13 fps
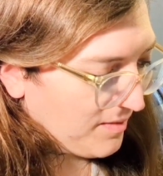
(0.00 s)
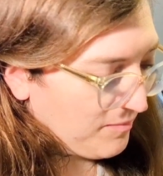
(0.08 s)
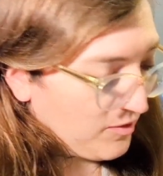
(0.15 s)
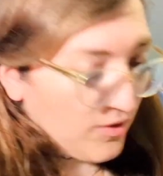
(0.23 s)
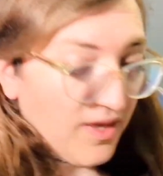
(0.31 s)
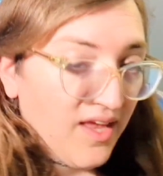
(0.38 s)

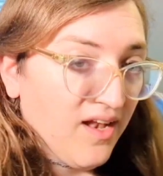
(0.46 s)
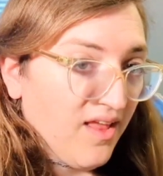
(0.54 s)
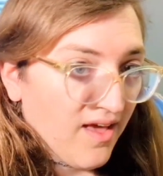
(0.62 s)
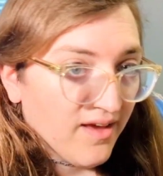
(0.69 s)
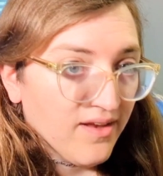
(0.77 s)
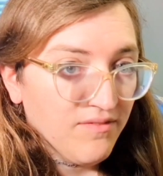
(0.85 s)
you can
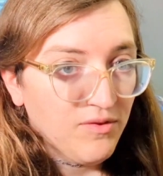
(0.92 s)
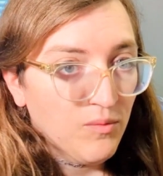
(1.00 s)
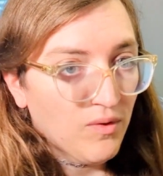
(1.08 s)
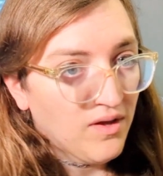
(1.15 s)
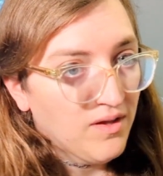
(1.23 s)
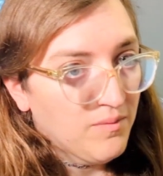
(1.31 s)
hack it if
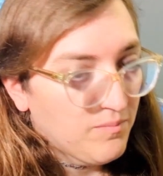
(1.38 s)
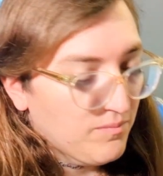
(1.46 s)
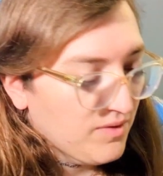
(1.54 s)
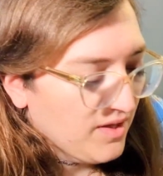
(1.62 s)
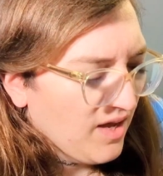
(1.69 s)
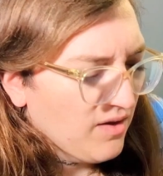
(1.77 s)
you want,
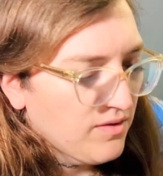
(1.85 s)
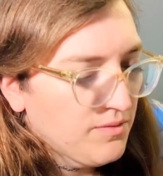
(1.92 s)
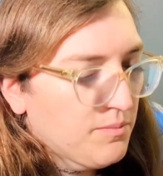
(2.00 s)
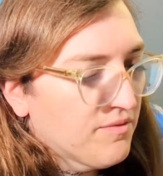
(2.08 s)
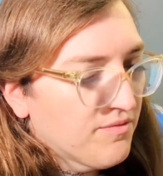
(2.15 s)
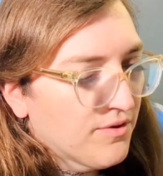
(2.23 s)
but I
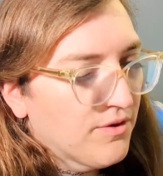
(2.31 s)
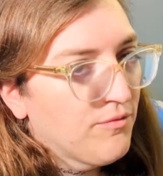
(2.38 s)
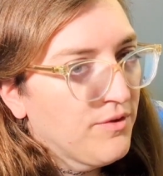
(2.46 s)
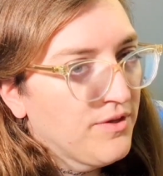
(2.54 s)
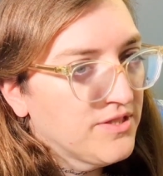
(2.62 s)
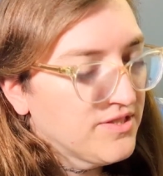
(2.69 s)
would prefer
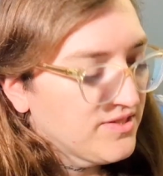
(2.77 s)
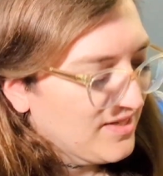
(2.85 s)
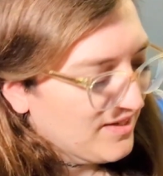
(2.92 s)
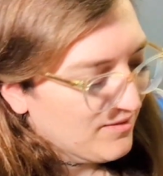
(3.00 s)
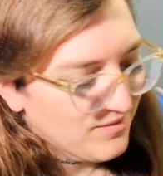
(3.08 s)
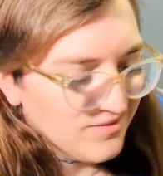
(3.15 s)
if we just
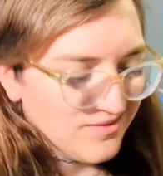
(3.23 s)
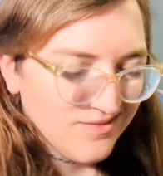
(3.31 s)
stick